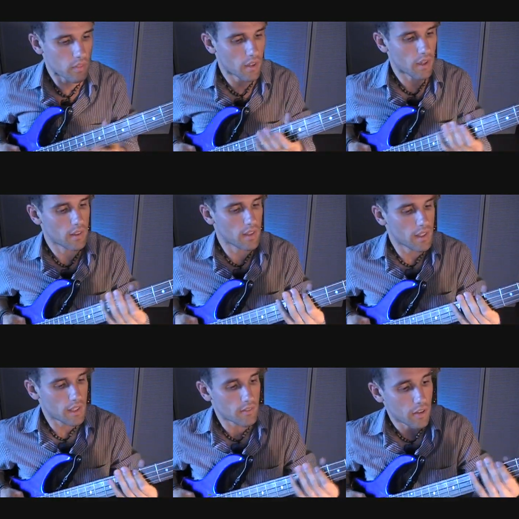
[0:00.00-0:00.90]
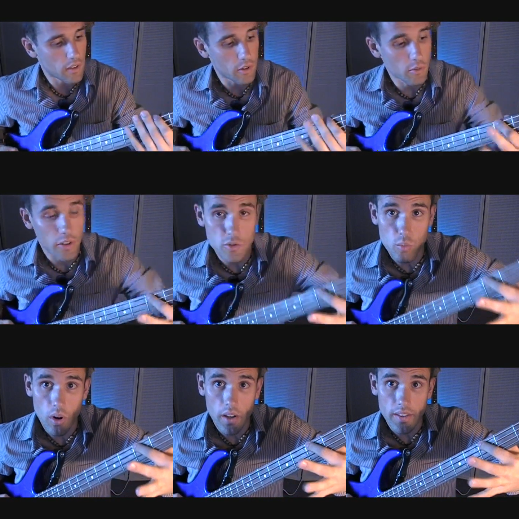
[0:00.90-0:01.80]
Okay, if I learn there's
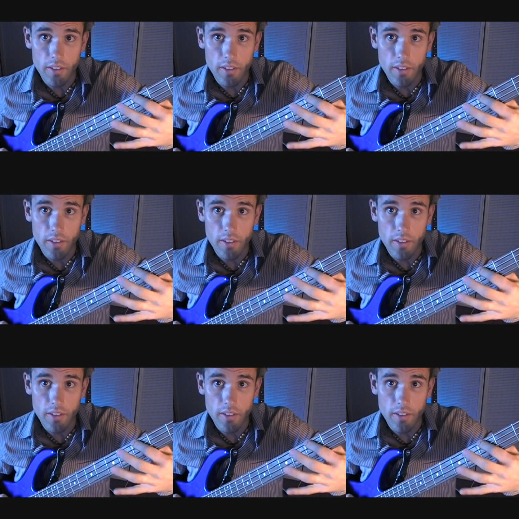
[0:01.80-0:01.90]
1,